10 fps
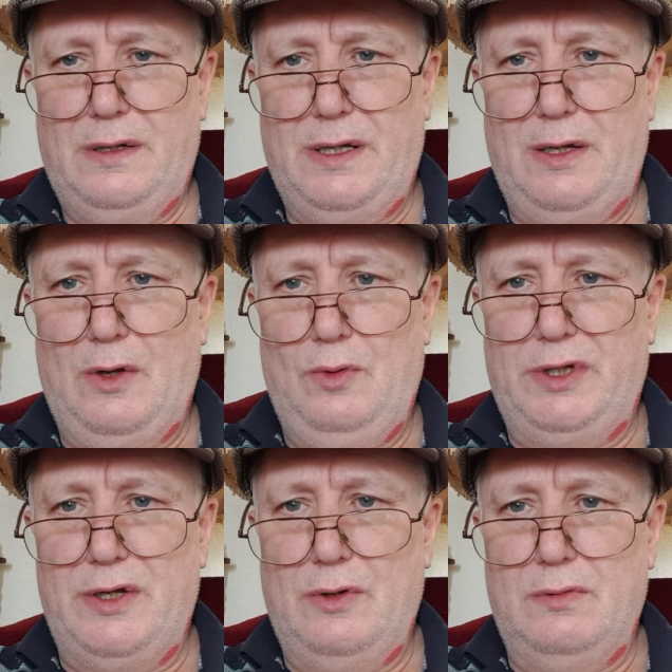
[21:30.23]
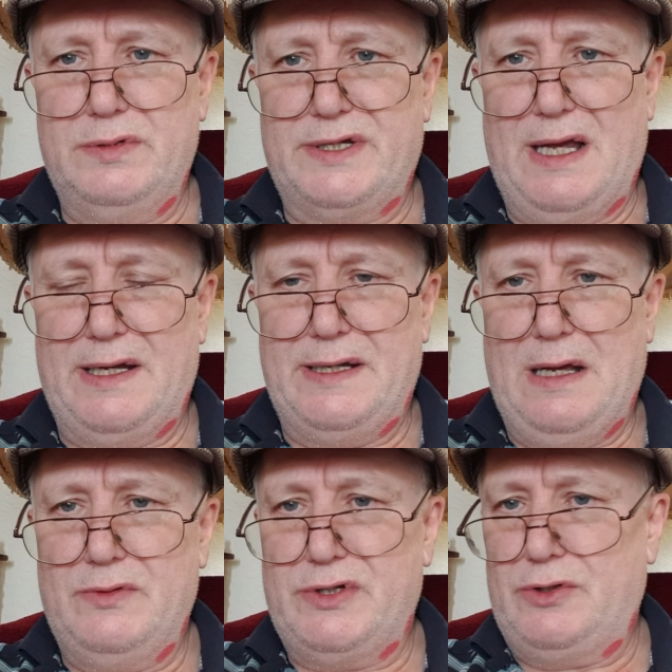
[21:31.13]
Keep holding it upside
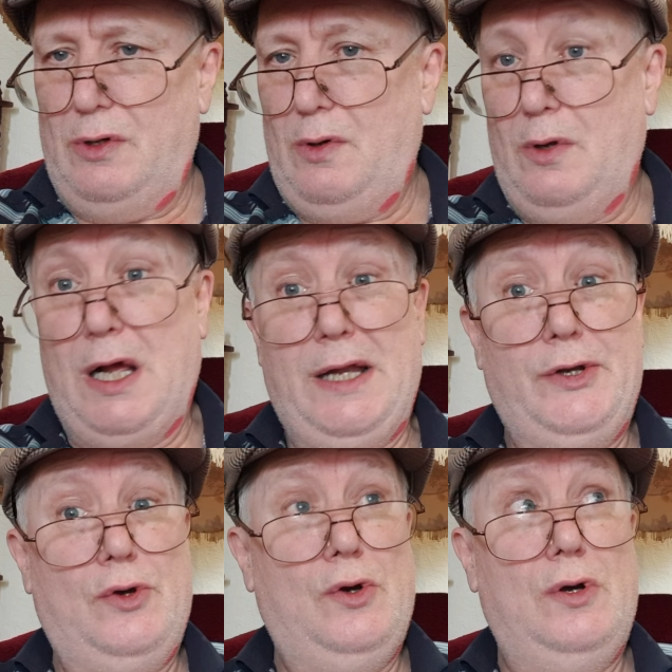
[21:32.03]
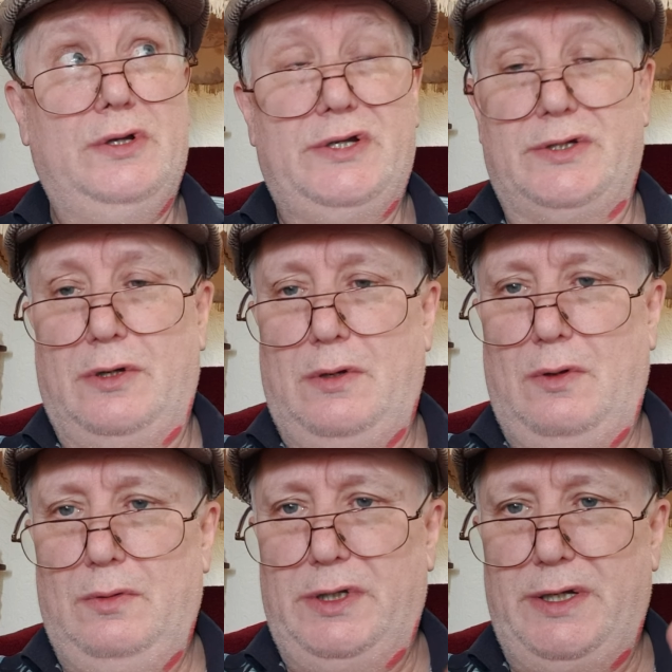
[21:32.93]
down. Stop, oh, I know, stop
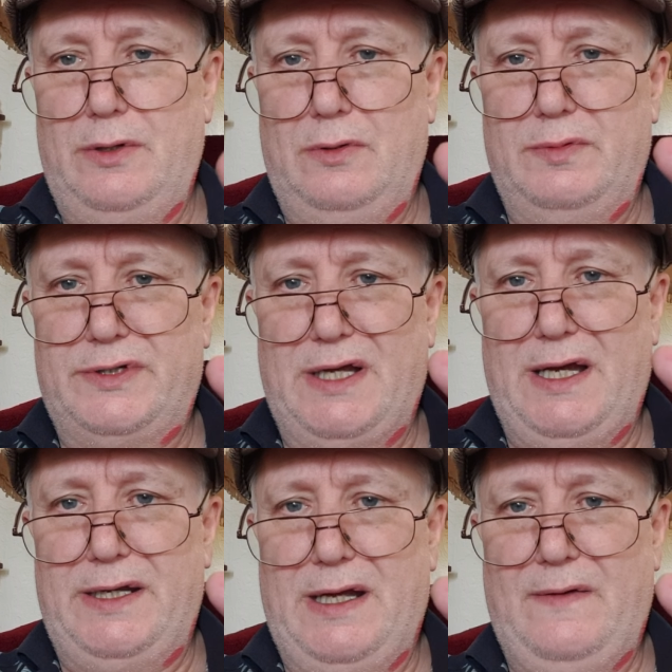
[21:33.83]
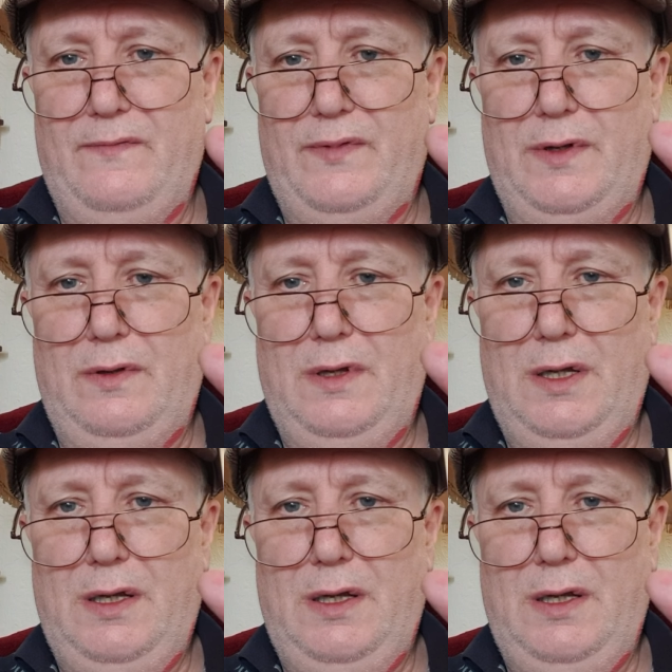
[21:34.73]
holding it upside down, Phil.